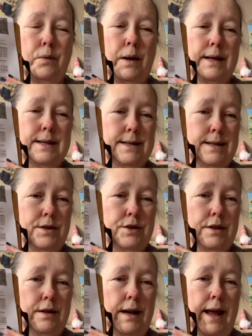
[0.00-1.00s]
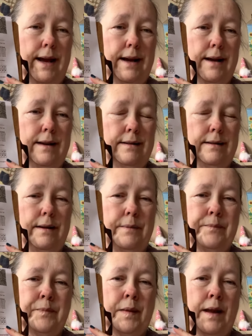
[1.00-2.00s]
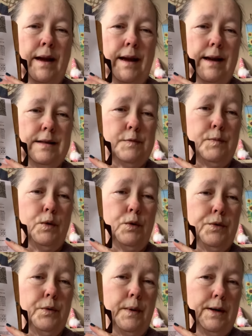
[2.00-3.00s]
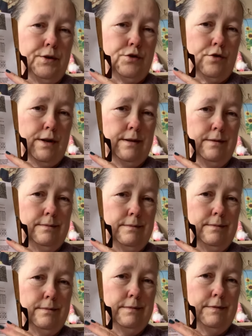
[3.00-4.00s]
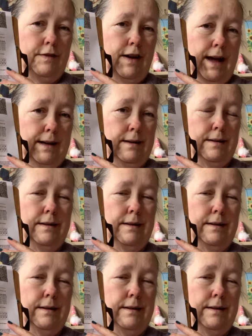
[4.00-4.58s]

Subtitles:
Wally Stitcher, Elaine, has bought the Welsh Dragon flag.